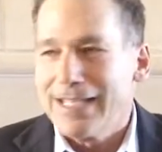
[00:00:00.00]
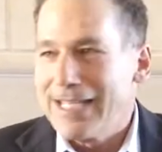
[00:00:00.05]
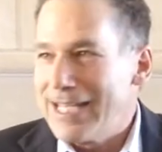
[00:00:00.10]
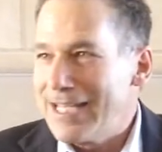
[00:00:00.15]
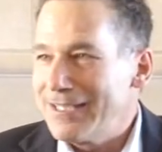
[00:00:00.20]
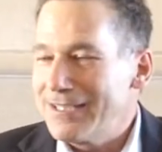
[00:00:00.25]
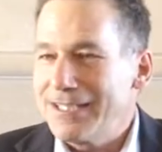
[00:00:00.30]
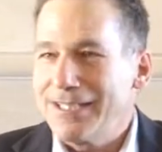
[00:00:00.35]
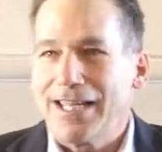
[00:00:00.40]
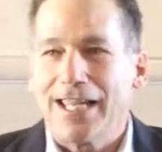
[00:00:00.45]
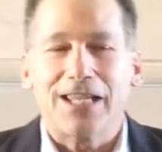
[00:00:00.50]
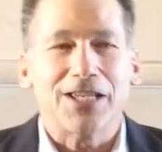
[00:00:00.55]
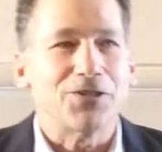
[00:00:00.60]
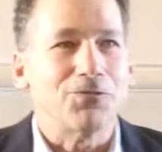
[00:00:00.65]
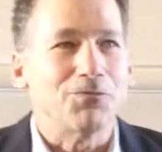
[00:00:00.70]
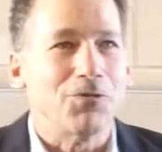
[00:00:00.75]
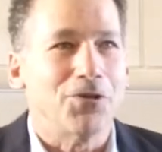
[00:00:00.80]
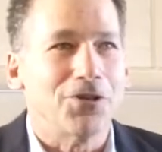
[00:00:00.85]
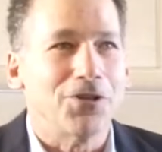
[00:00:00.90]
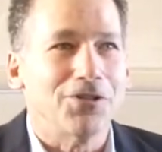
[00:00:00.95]
In today's
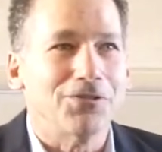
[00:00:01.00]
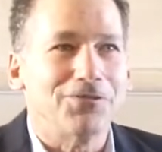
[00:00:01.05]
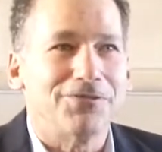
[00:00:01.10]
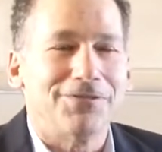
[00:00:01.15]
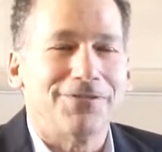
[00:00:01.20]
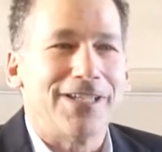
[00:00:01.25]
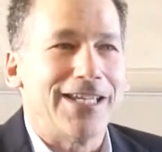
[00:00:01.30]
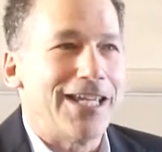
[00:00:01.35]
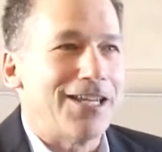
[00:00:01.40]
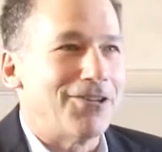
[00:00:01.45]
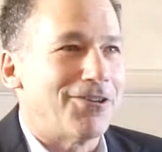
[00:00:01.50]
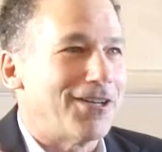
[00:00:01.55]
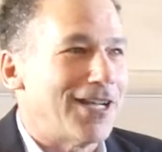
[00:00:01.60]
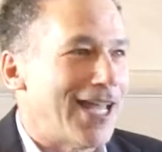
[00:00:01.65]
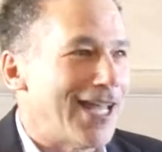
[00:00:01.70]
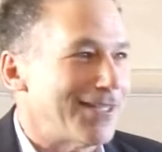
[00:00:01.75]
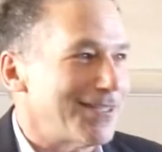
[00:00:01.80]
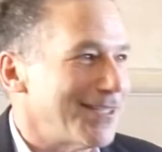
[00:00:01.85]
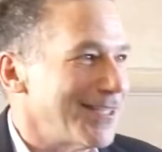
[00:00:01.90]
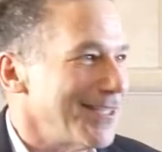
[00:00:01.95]
world,
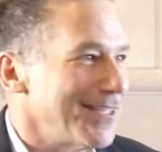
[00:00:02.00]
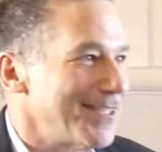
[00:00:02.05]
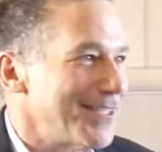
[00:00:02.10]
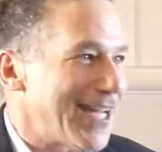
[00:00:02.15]
internet,